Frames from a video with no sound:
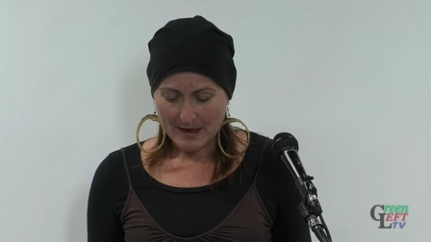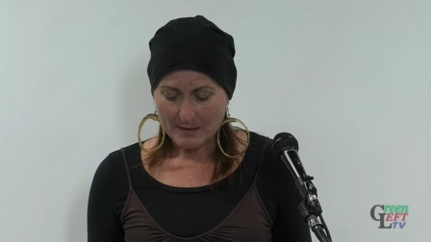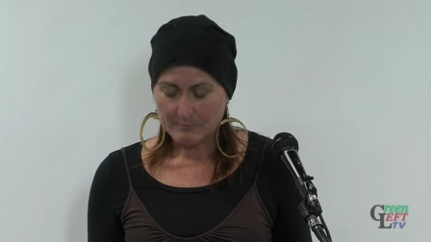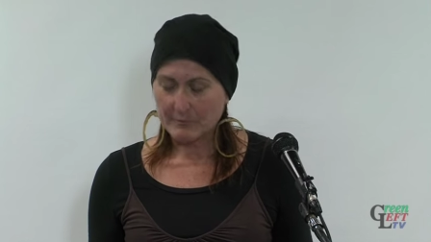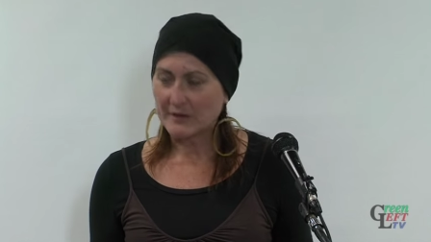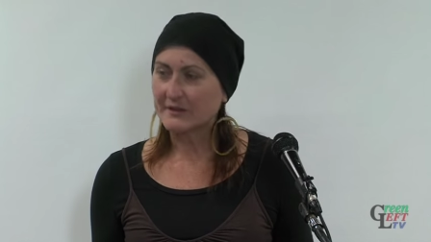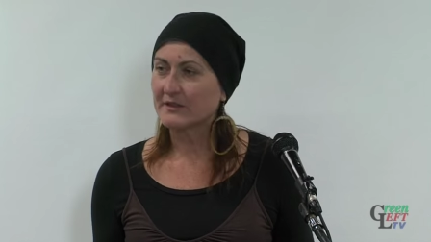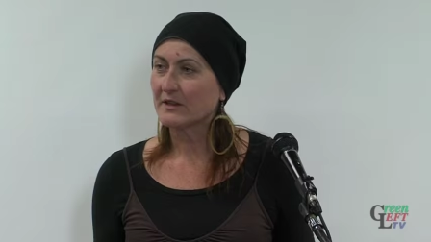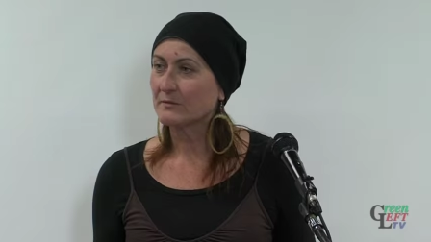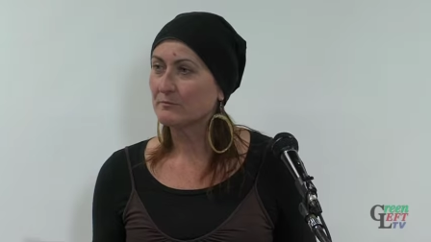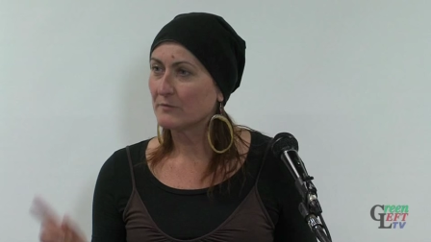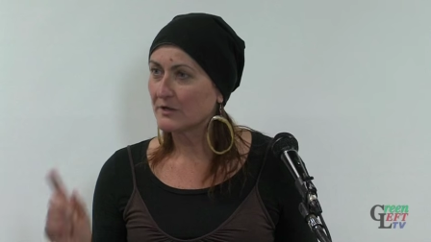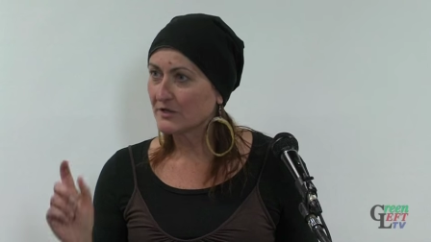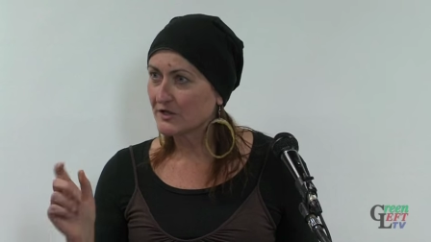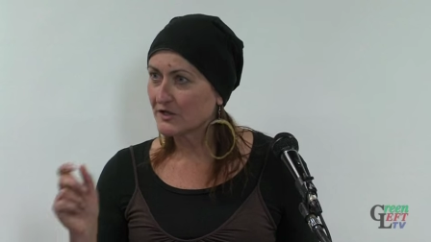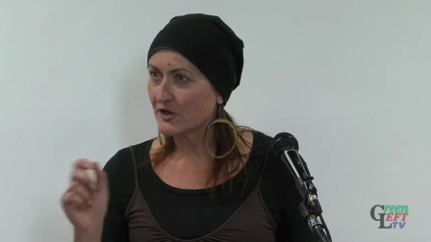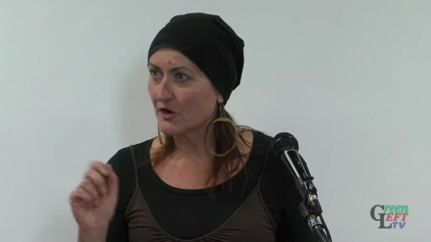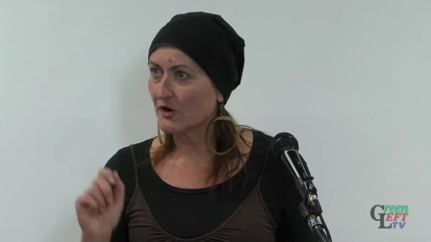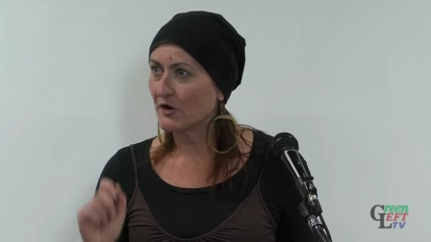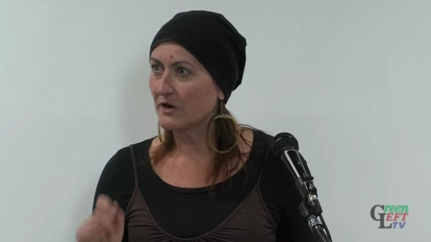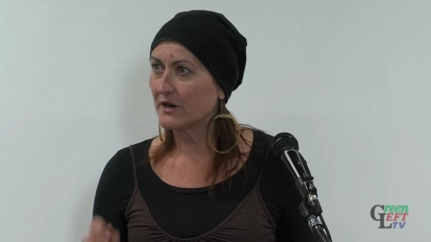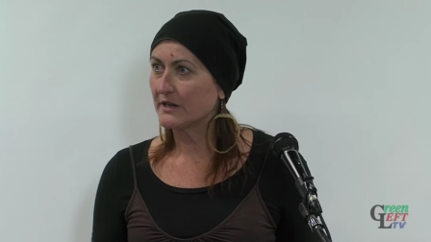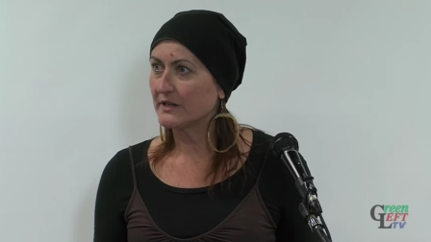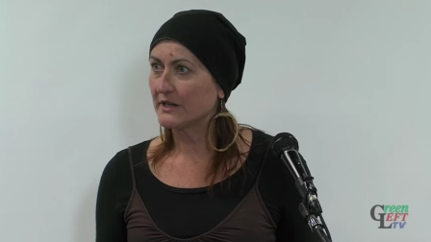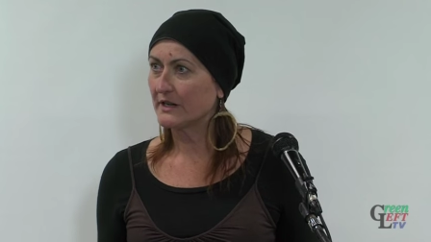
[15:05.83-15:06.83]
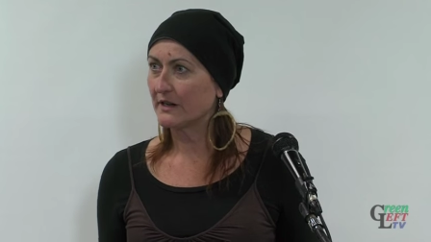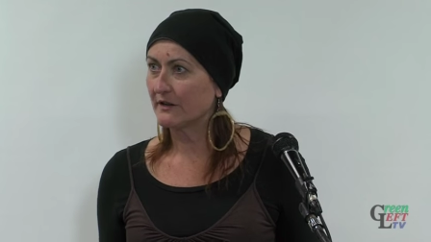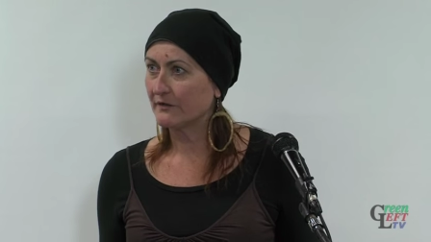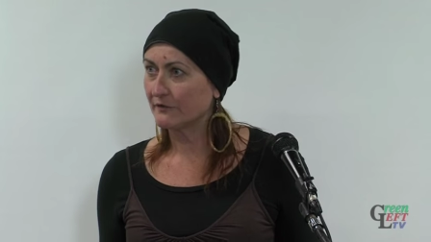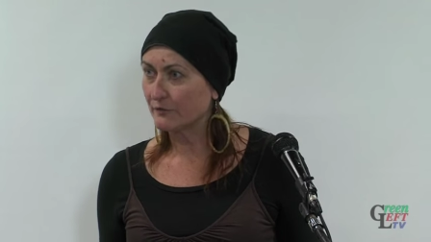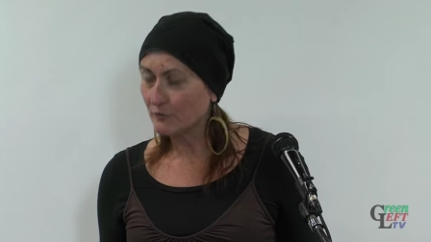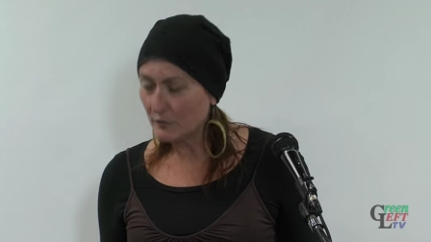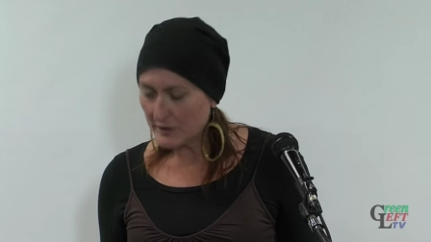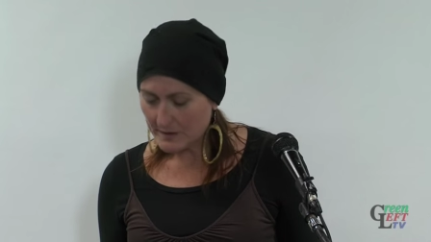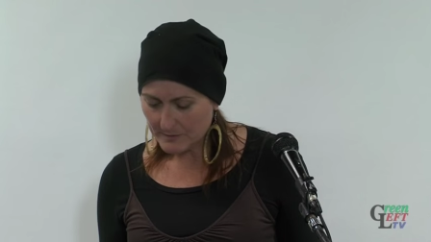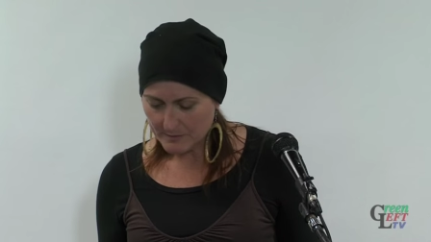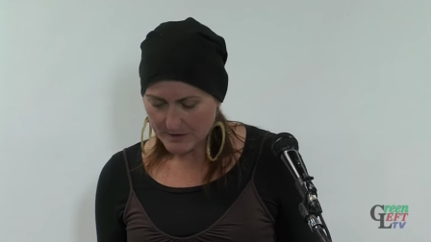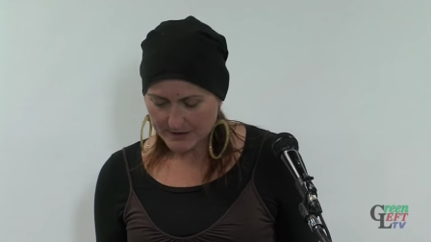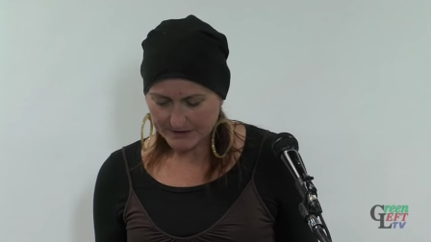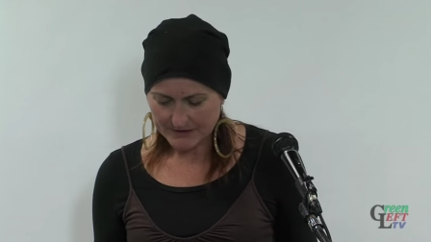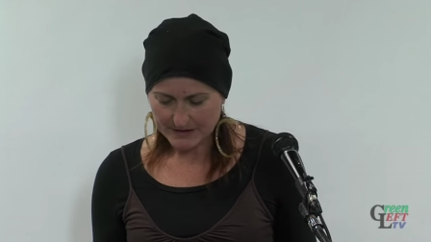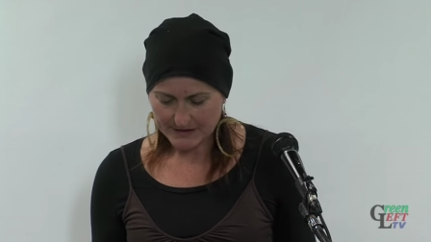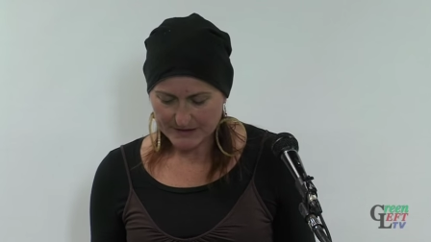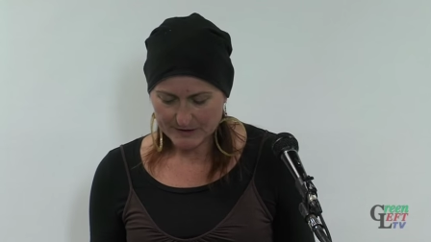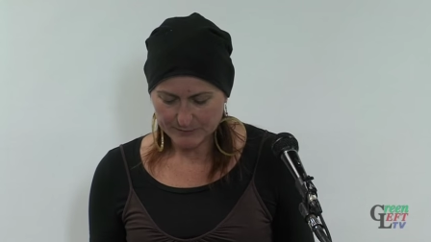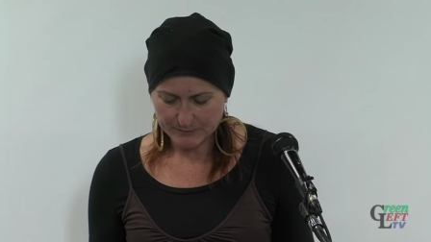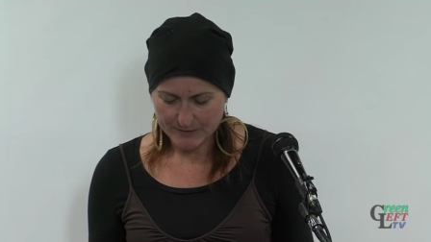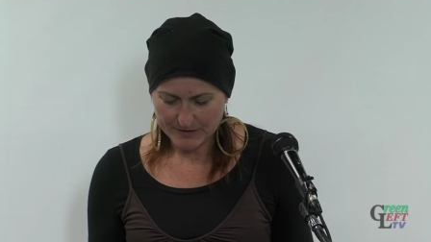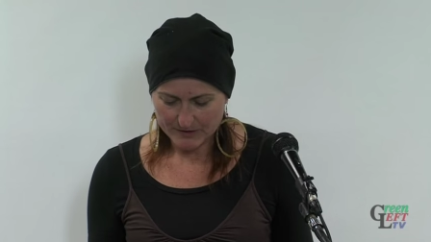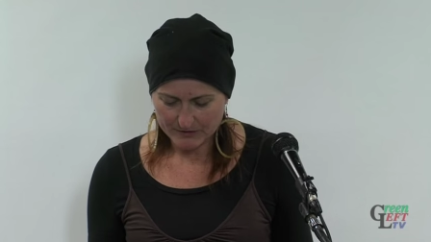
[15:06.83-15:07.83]
but the majority of women
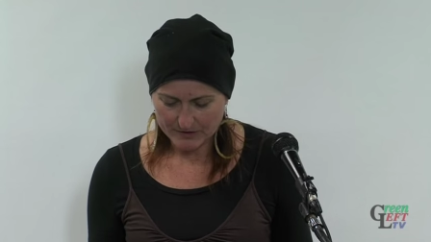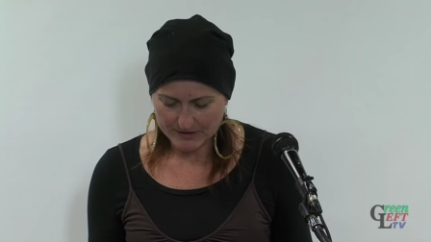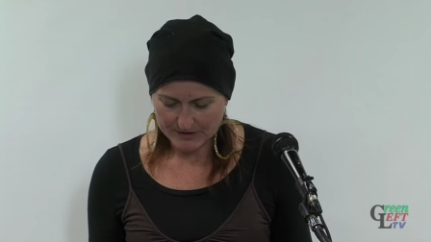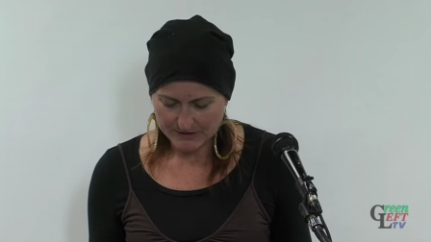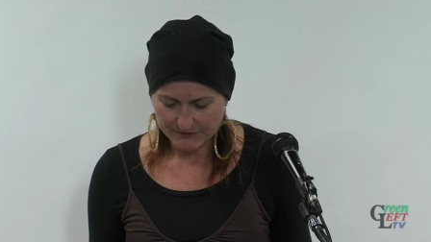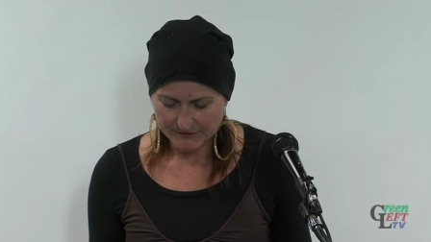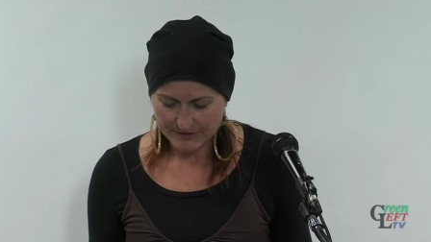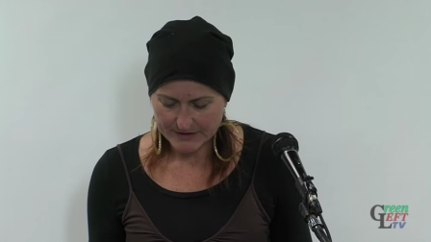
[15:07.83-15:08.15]
experience